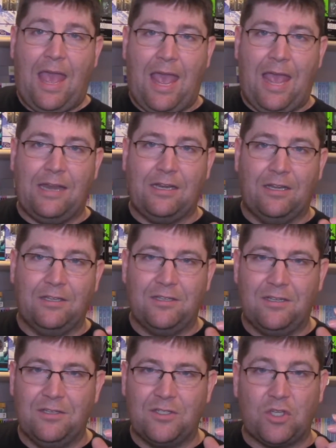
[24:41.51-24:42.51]
And
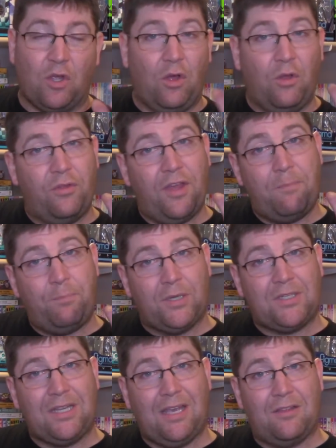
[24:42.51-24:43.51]
so they
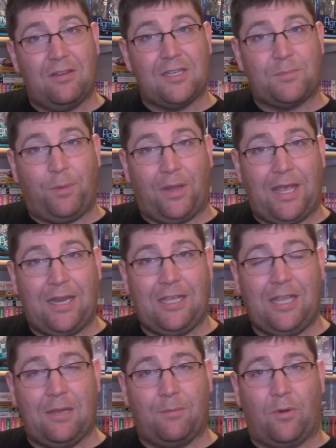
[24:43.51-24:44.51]
put together this plan,
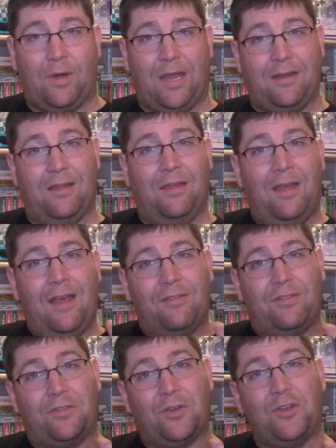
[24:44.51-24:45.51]
he and Miranda,
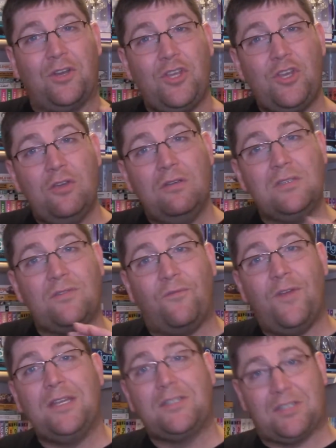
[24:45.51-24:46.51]
that they're going to use
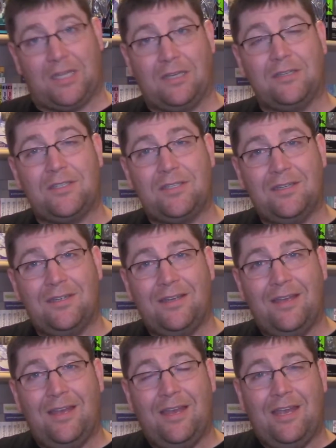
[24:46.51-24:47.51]
Vincent
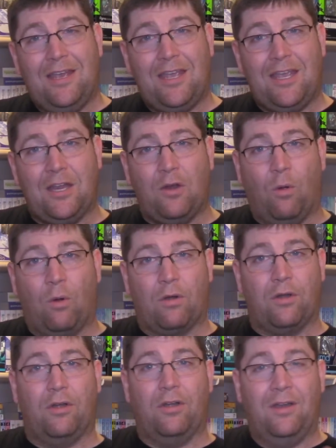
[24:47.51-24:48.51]
in
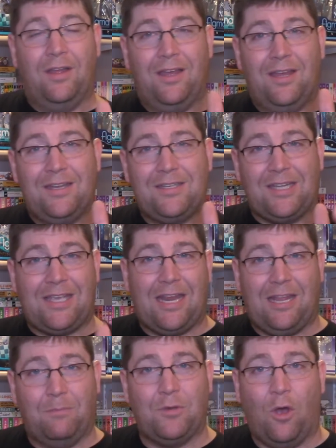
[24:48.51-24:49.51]
order to
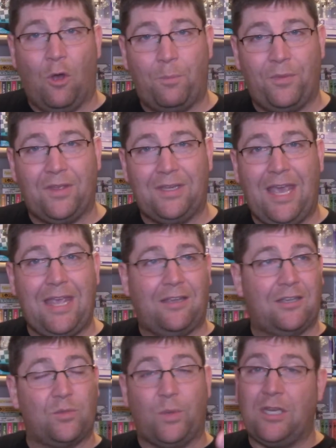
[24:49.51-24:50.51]
get him to open the gate
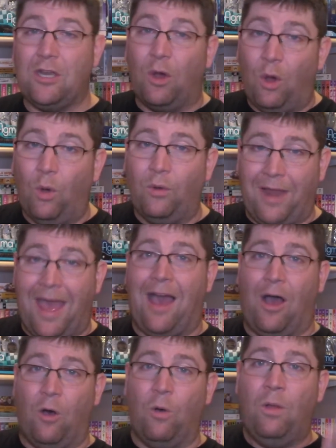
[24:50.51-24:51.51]
because we know
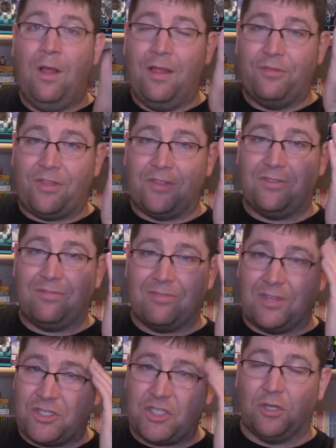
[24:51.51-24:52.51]
now that
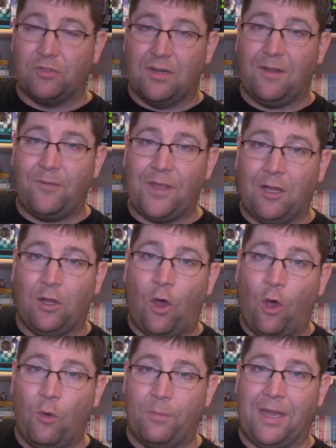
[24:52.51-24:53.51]
the children of ill
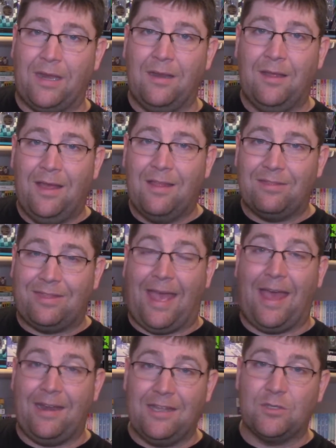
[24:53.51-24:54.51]
omen
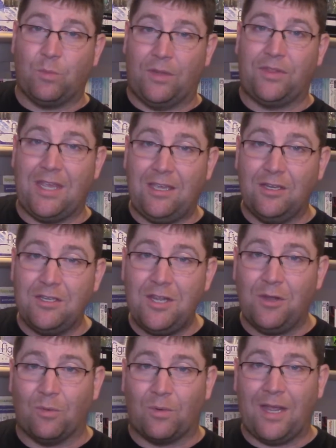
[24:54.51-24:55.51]
that is what they can
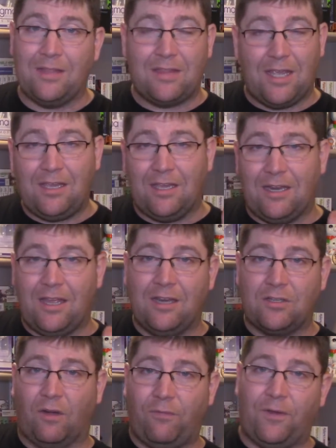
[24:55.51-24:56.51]
do right they can
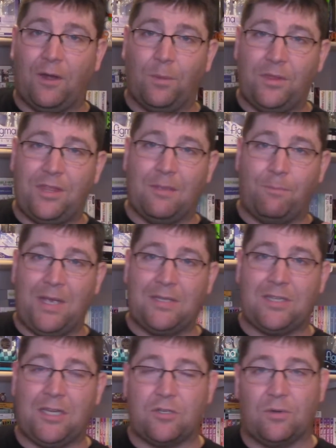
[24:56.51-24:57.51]
interfere with the
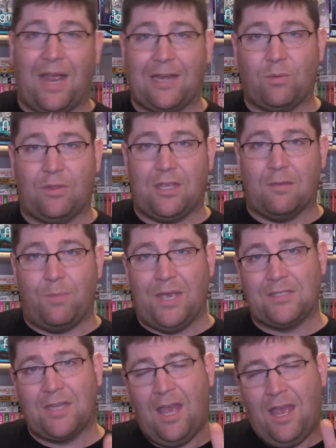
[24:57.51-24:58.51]
abyss interact with the
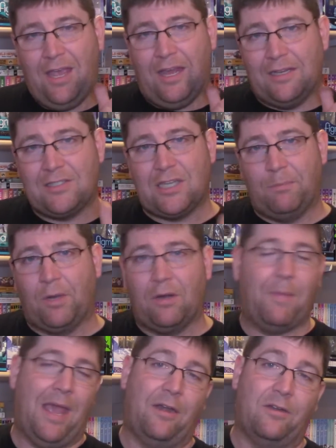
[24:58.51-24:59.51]
abyss in a
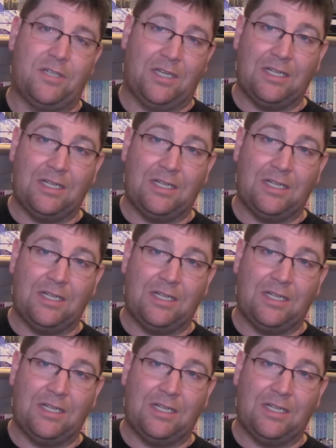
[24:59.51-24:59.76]
similar manner to